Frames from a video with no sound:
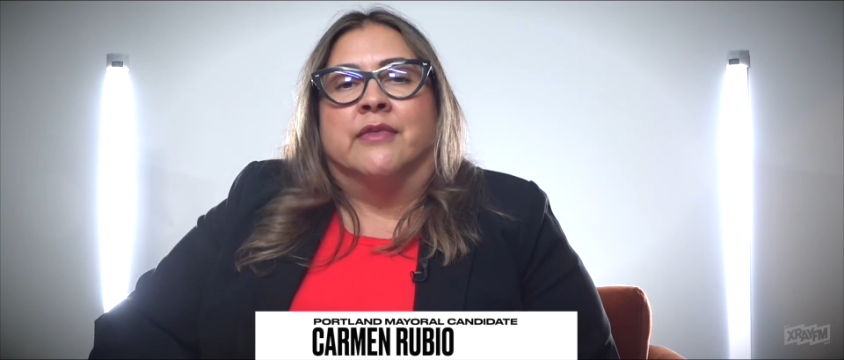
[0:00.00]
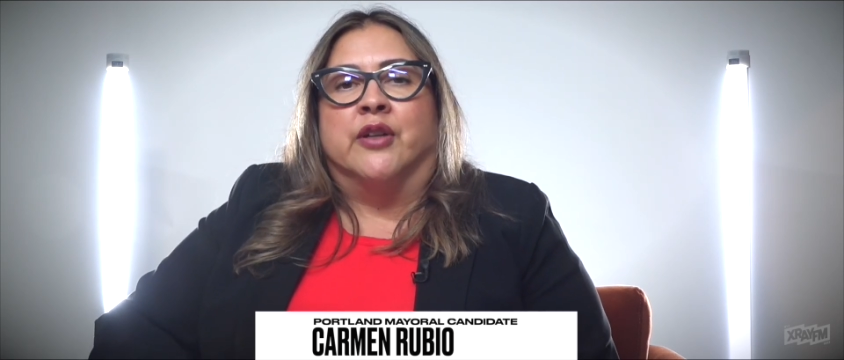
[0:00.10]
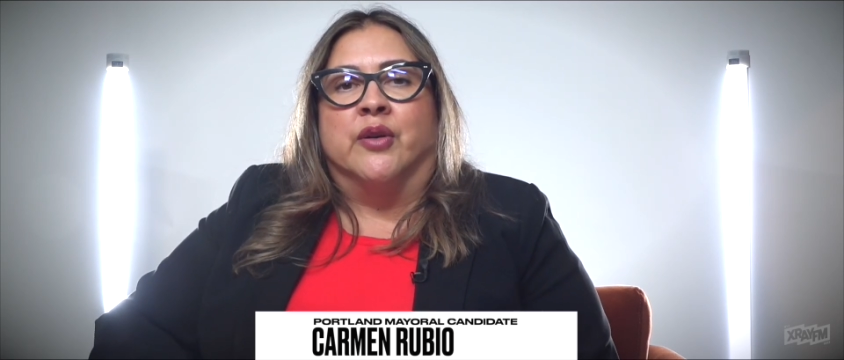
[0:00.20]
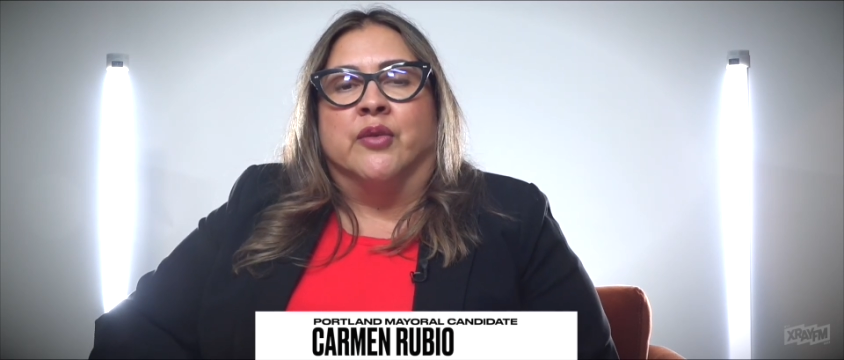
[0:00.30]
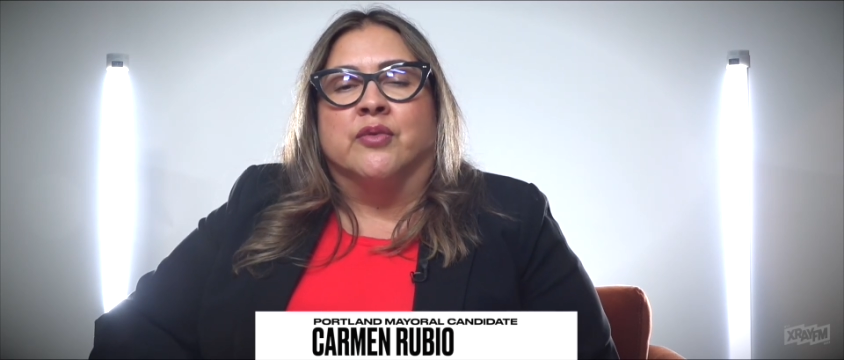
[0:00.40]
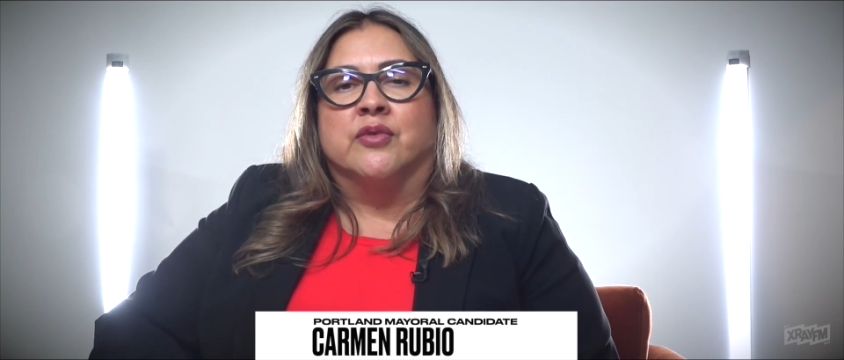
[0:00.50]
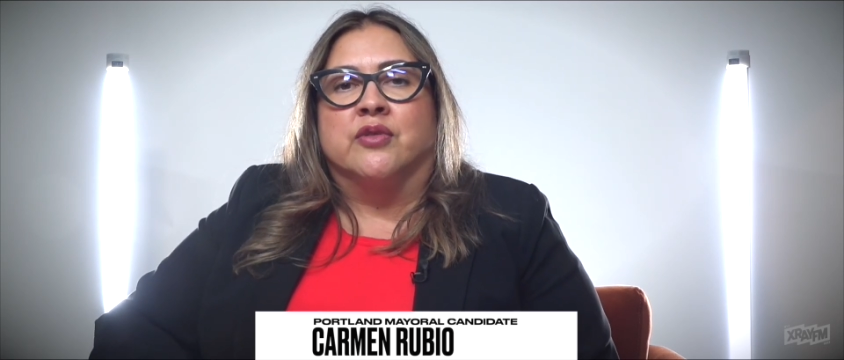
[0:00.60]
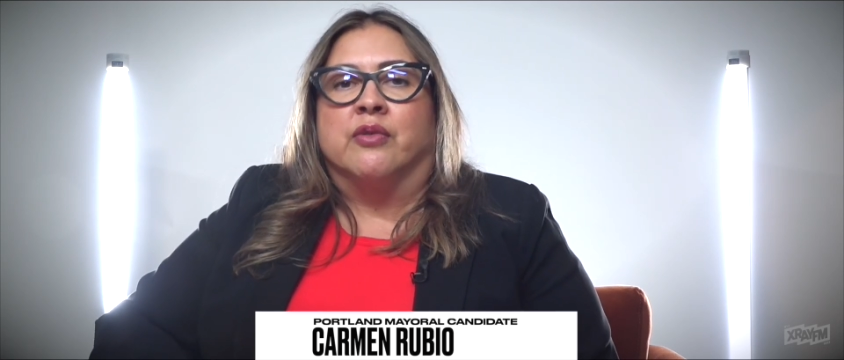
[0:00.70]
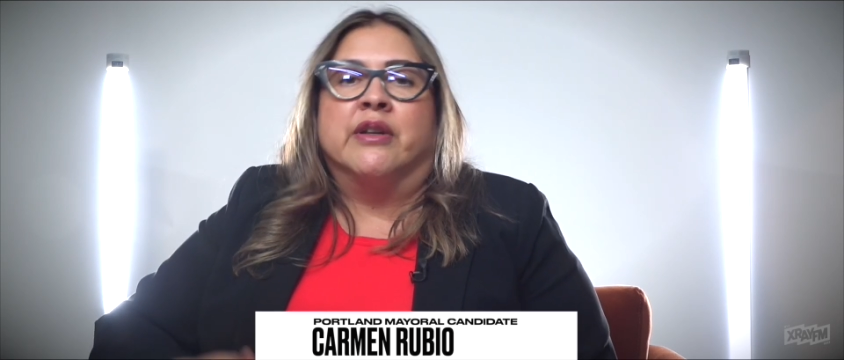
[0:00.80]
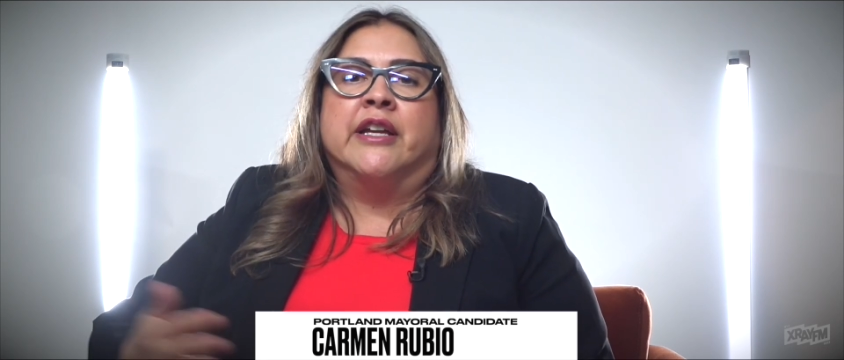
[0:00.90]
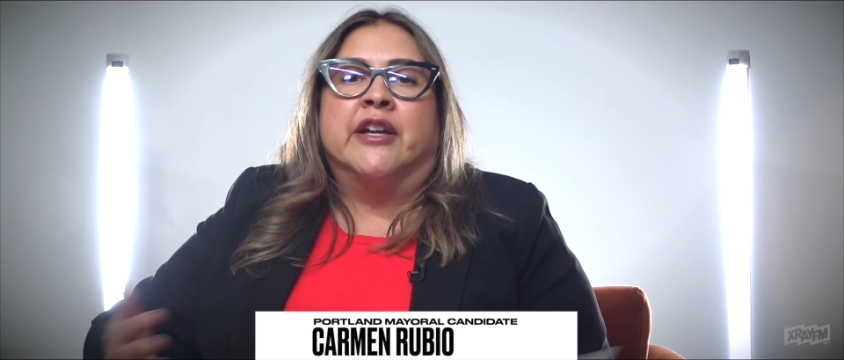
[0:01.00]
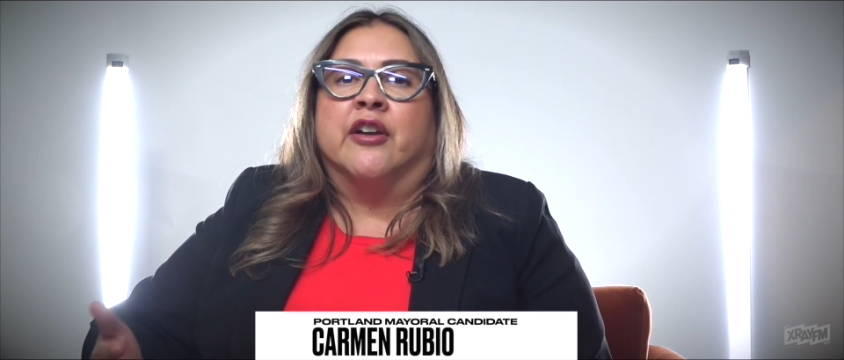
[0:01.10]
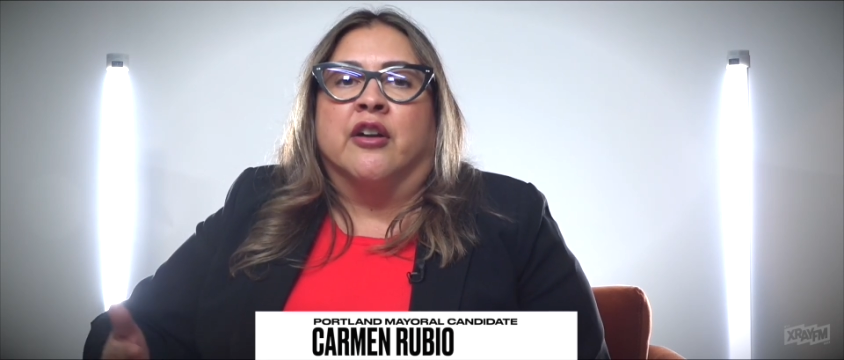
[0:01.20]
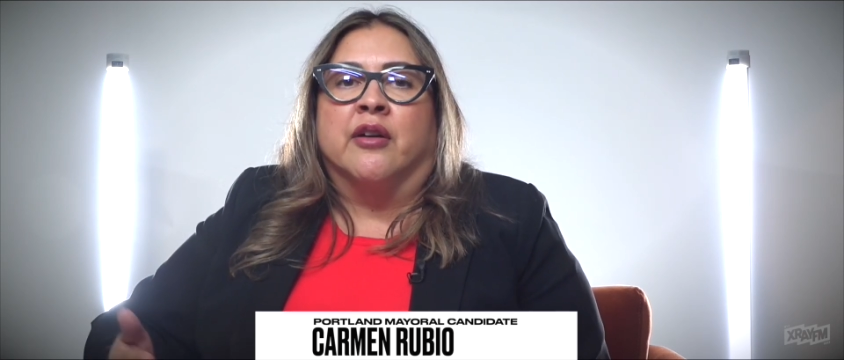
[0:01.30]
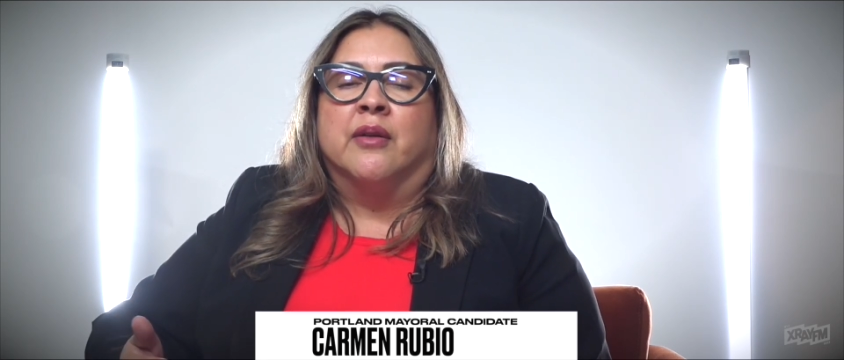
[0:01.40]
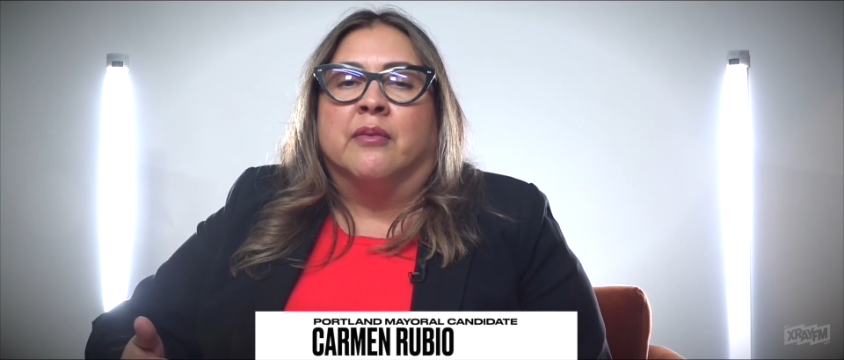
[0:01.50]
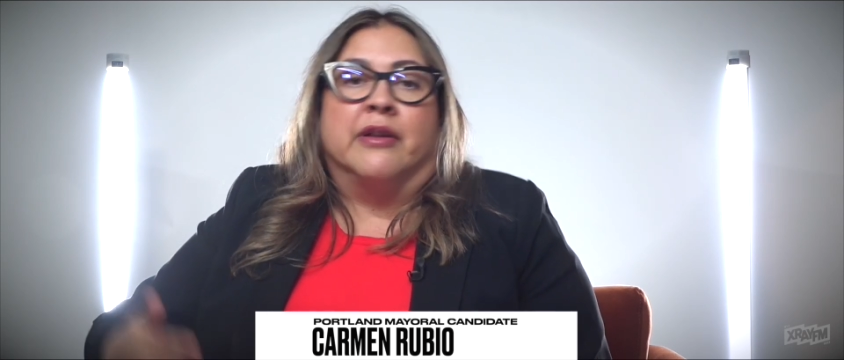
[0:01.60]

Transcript: 20-year